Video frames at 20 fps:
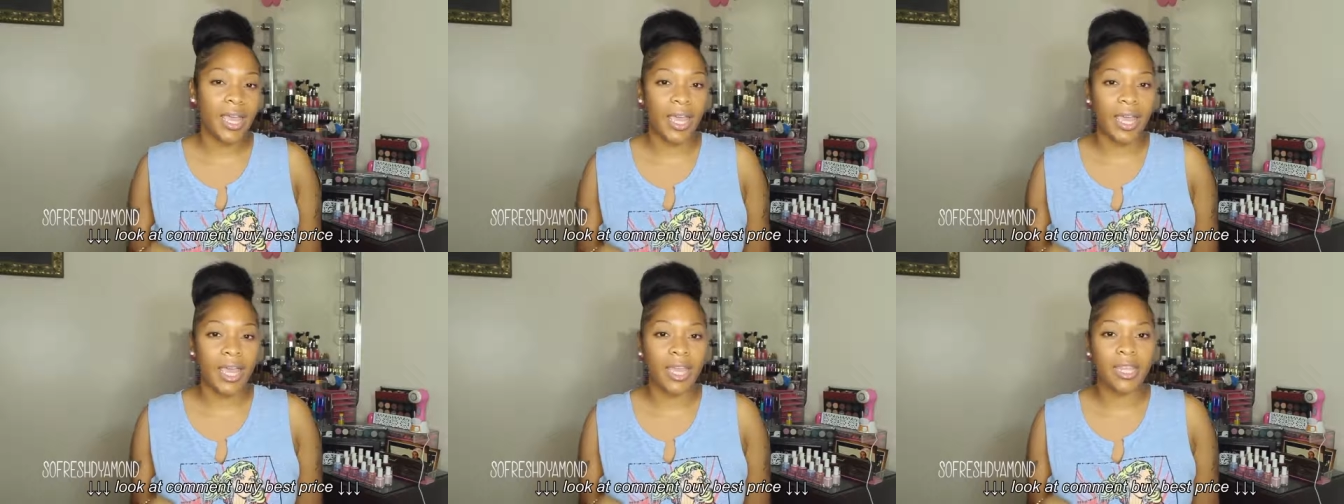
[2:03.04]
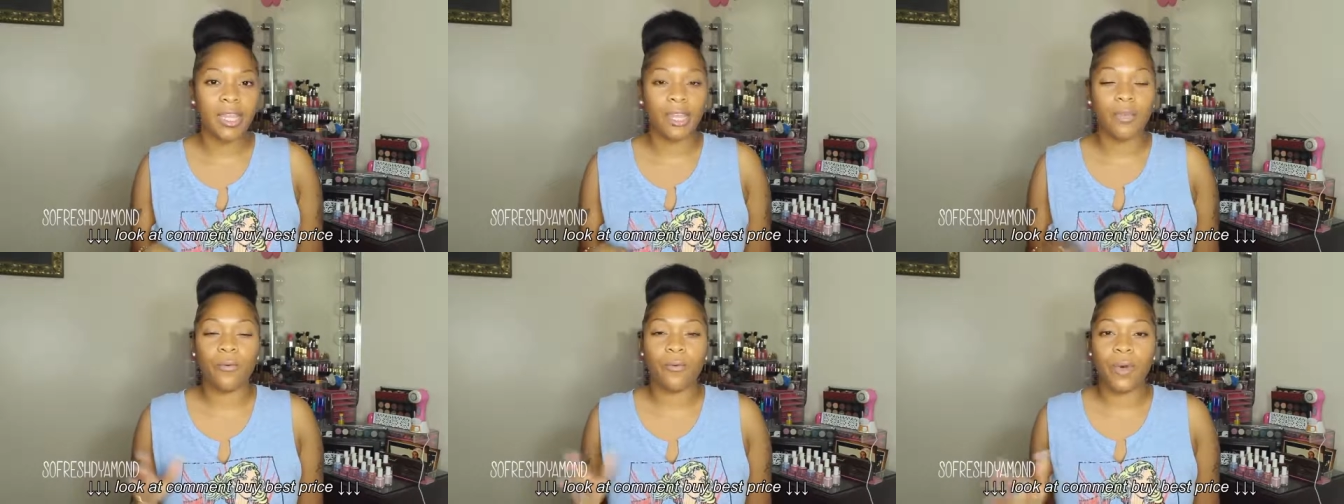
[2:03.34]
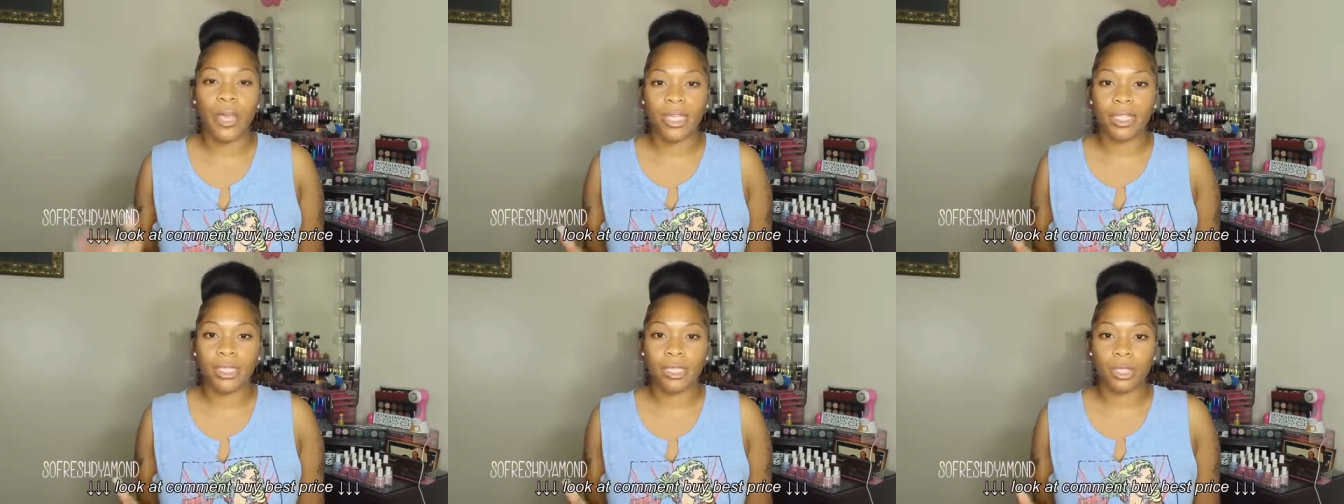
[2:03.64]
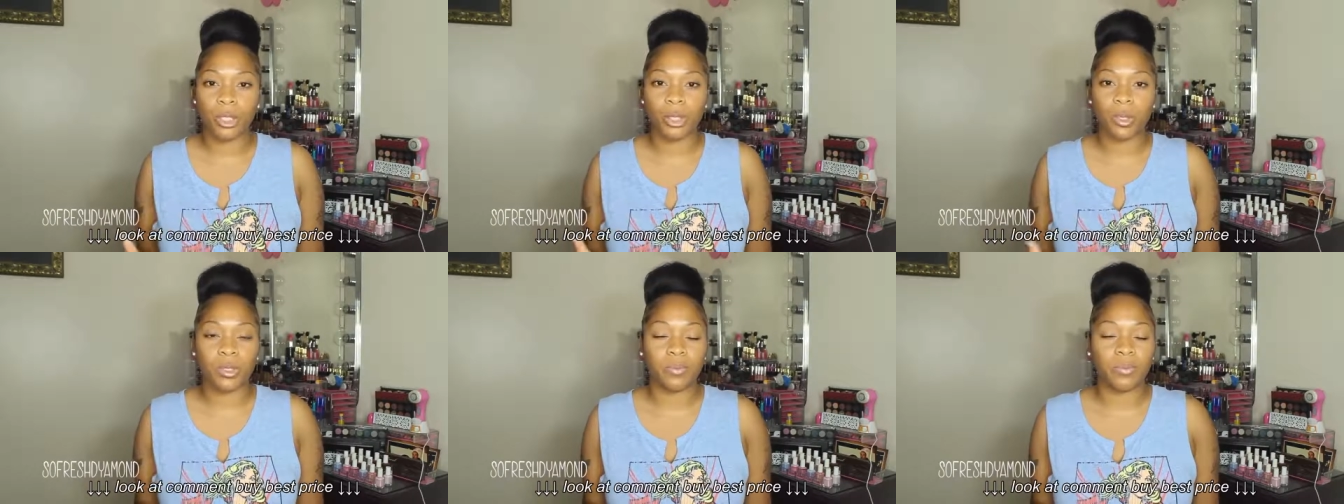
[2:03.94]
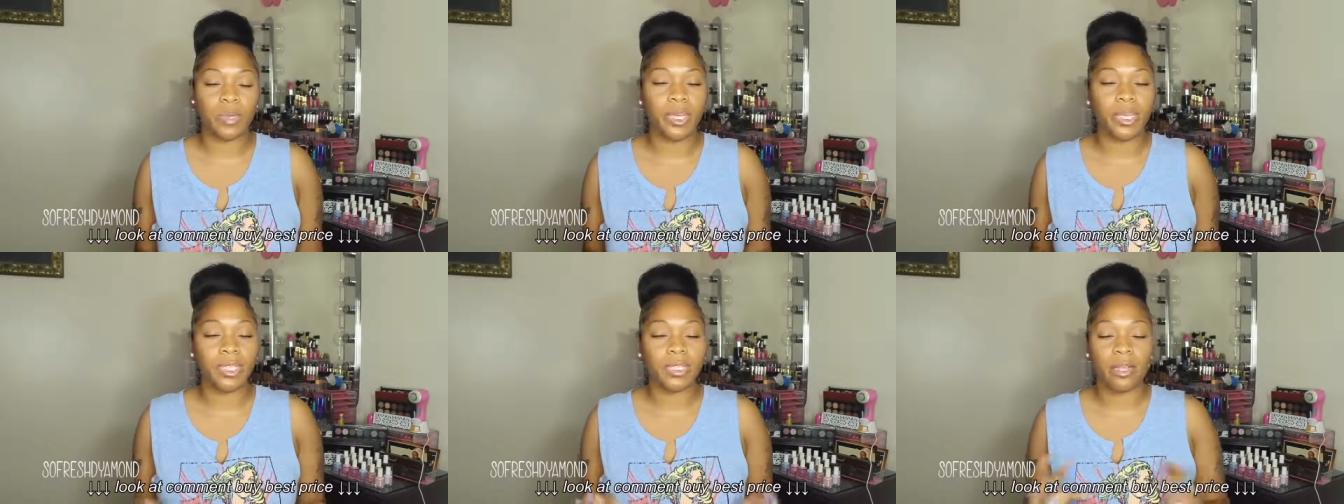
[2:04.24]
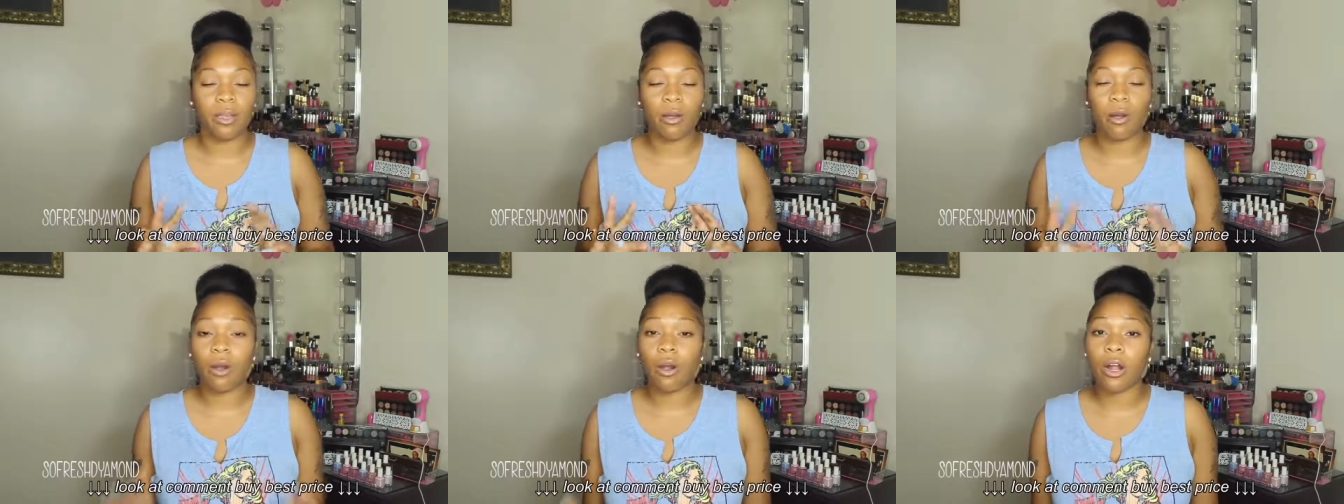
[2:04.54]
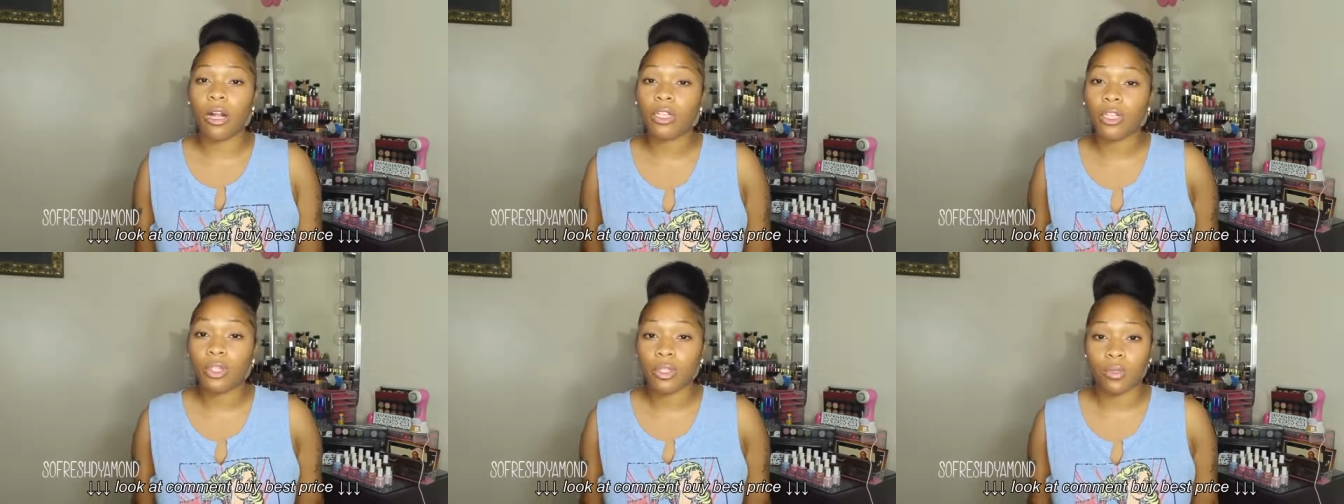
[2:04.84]
and the waist cinchers because they
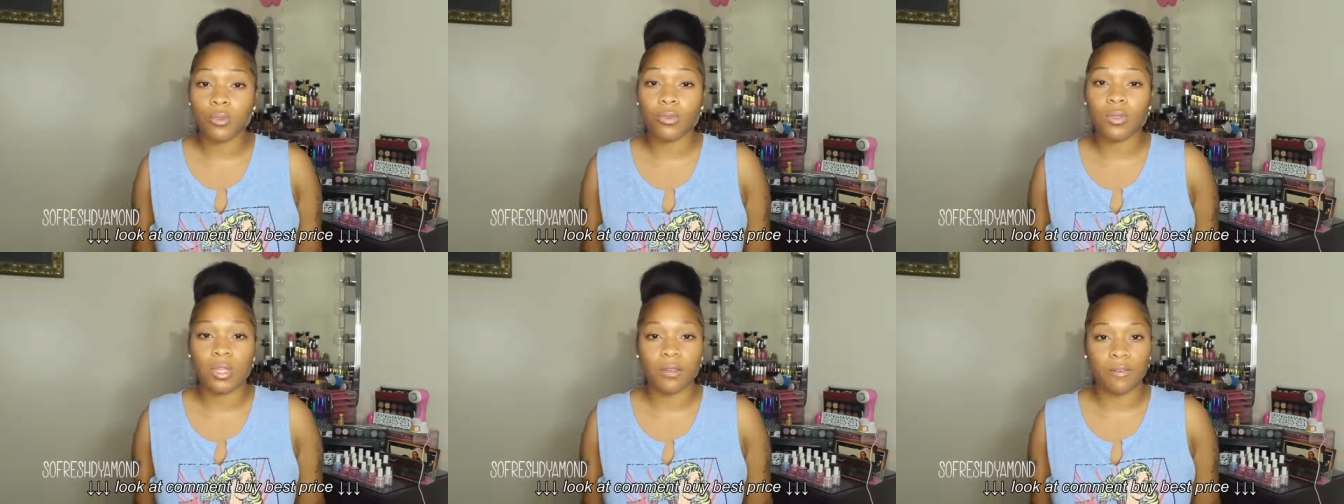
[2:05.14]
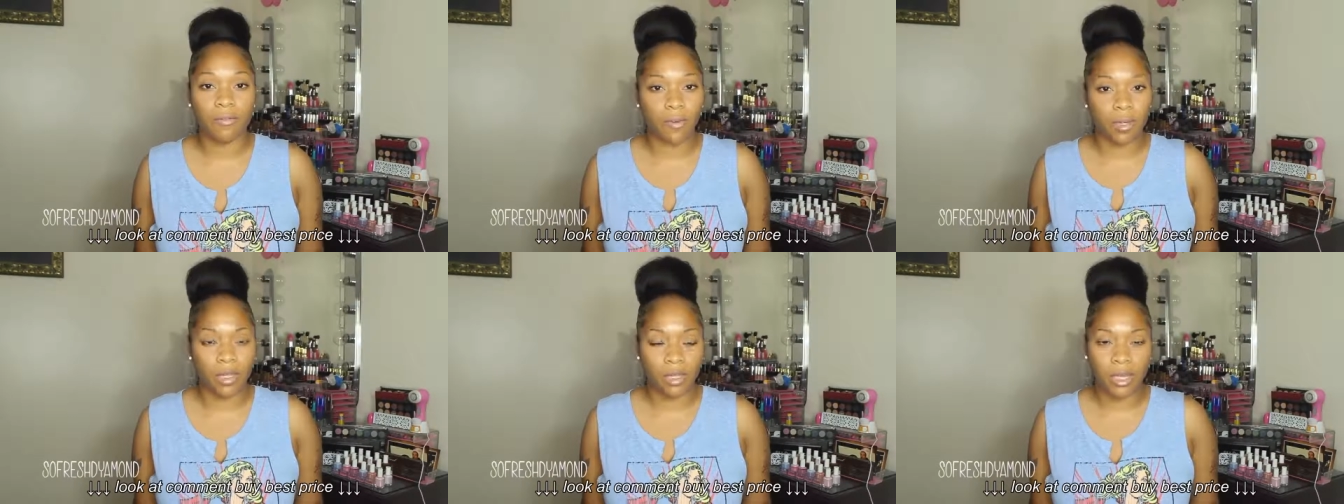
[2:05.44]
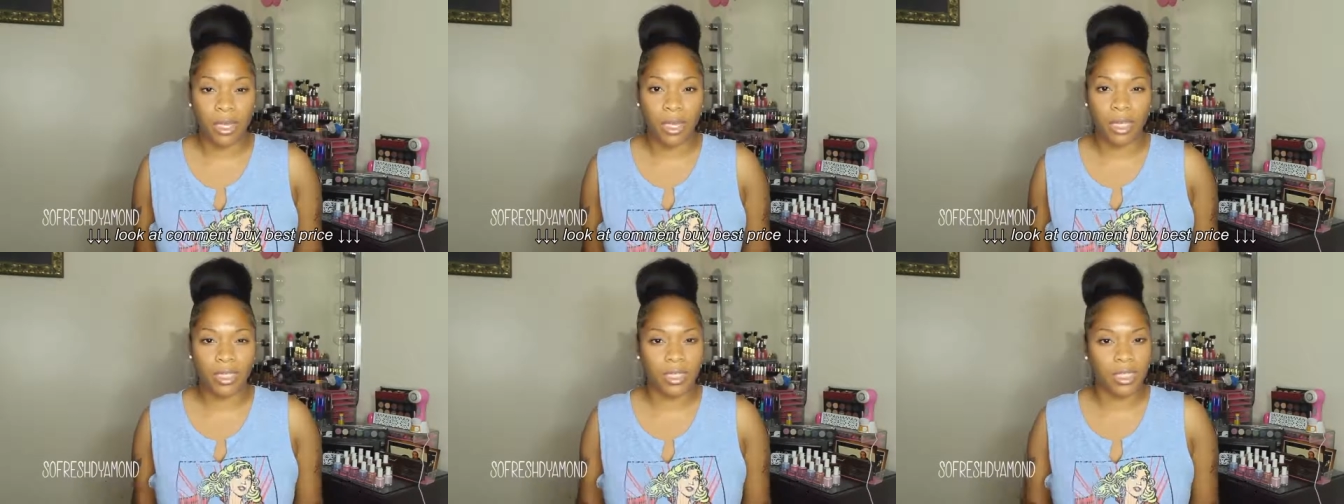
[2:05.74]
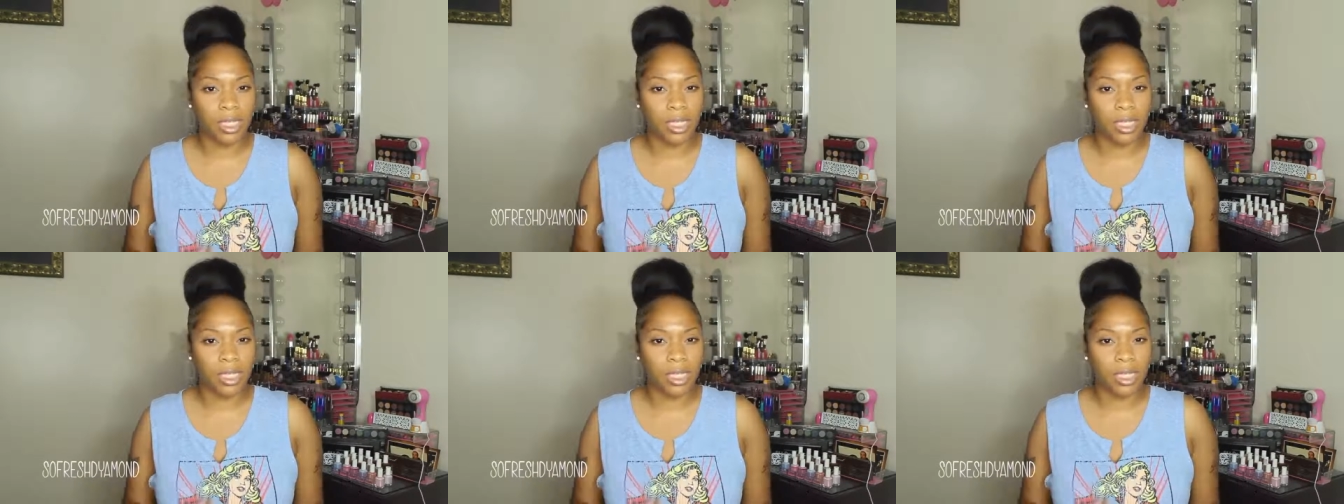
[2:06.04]
are two different things,